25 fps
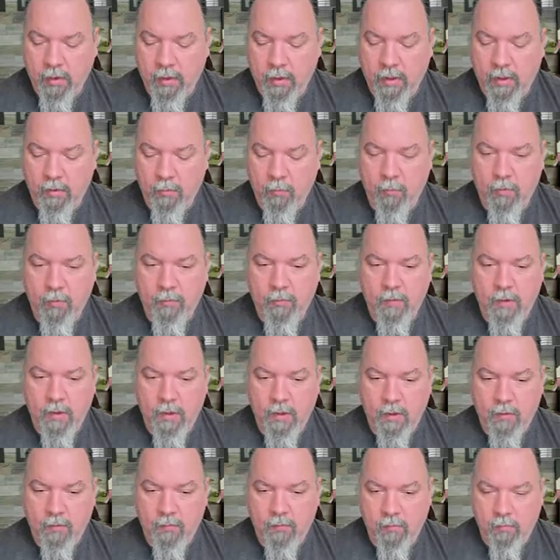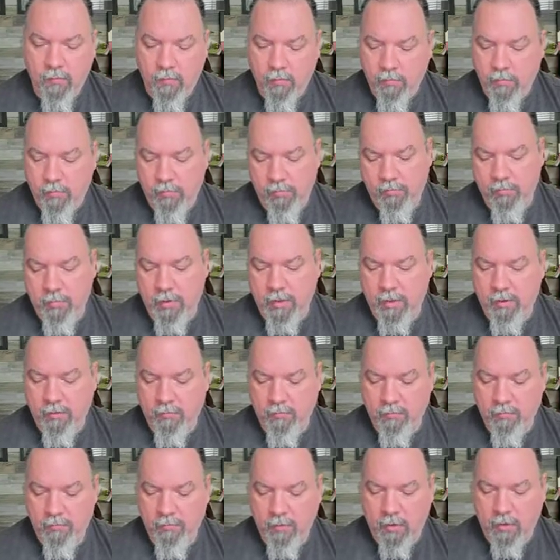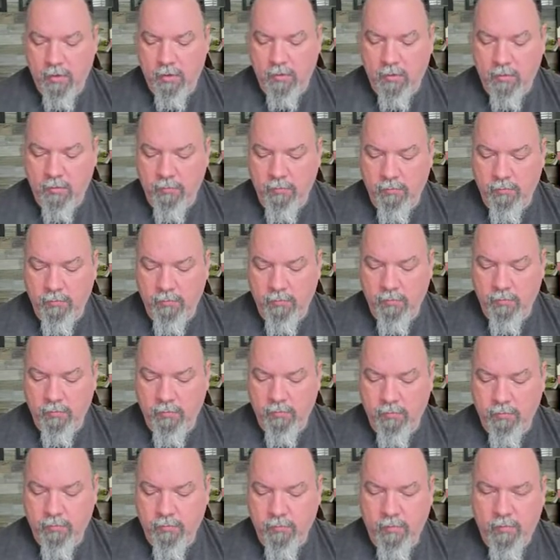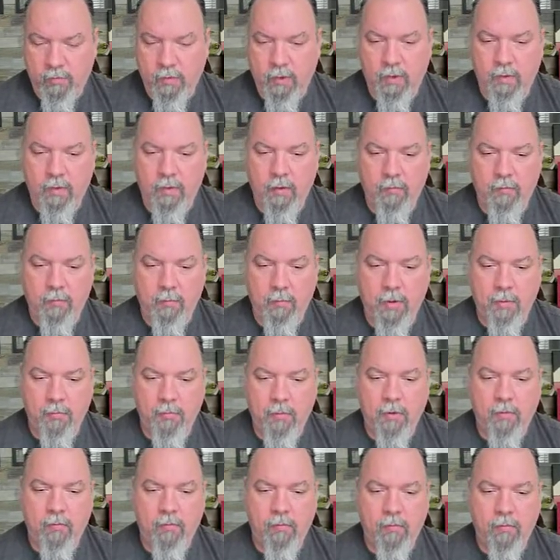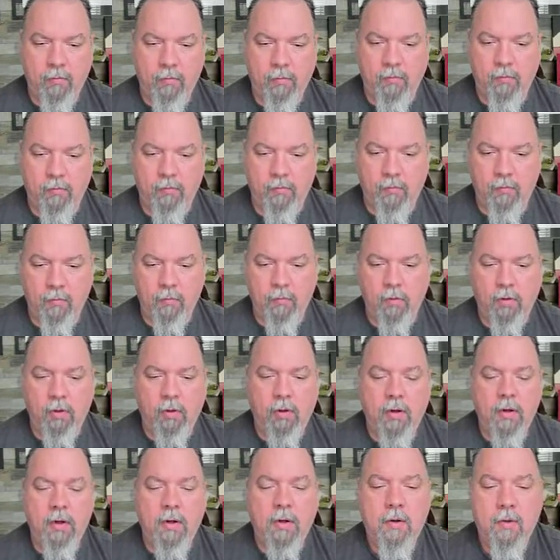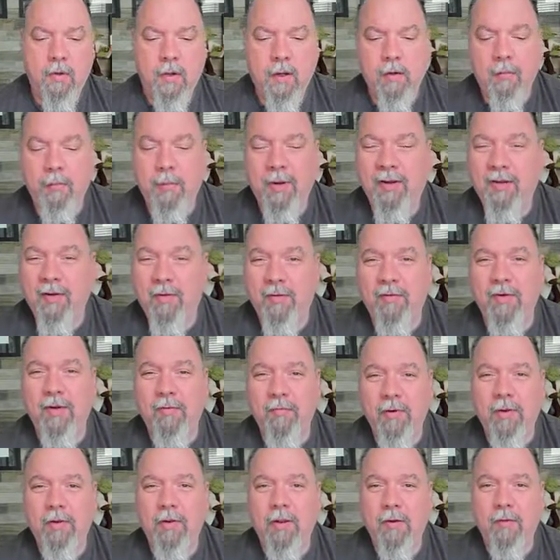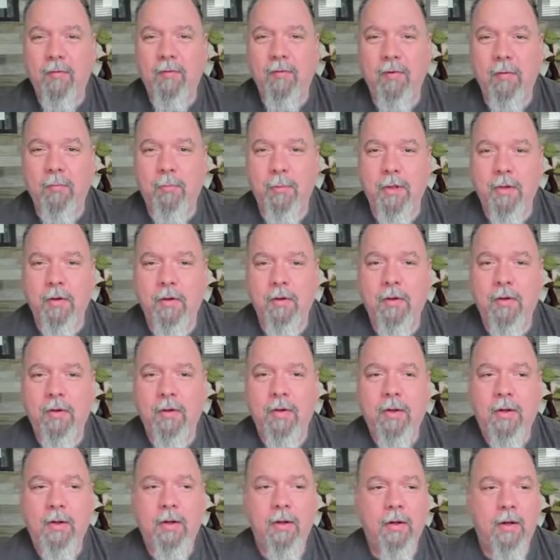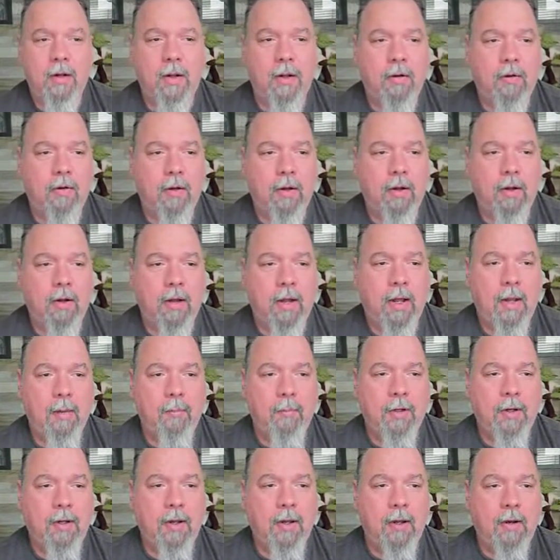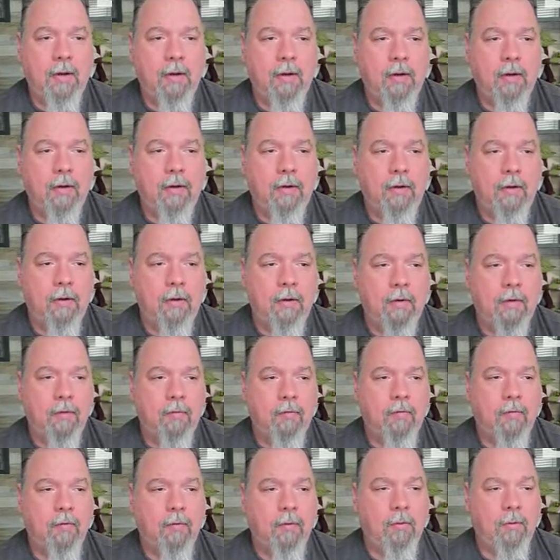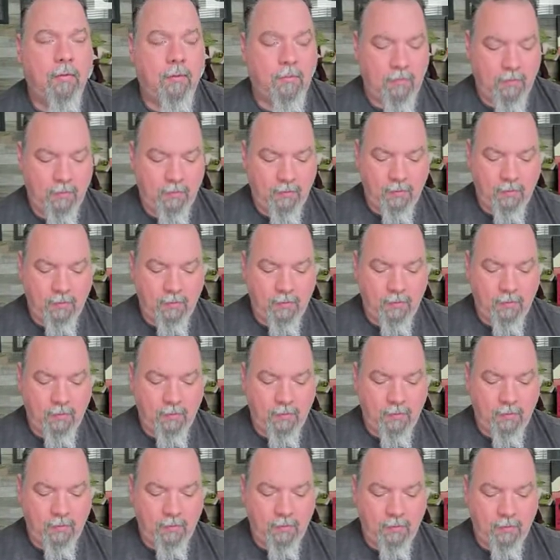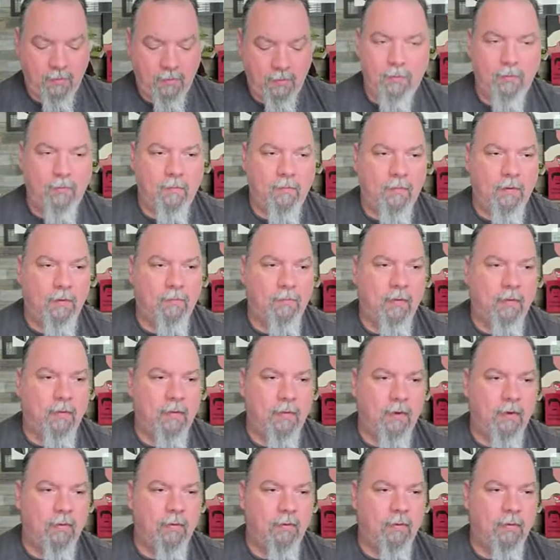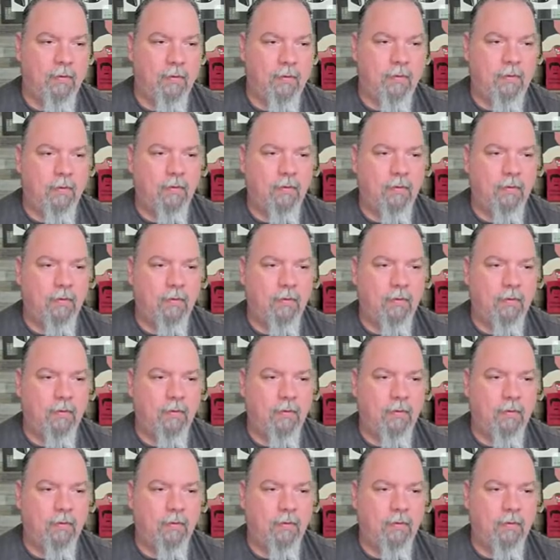And once I get to like, I don't know, 10,000 members, which is a goal, that'll be like 70,000 a month. Now, I'm in Canada, so if I go to 70,000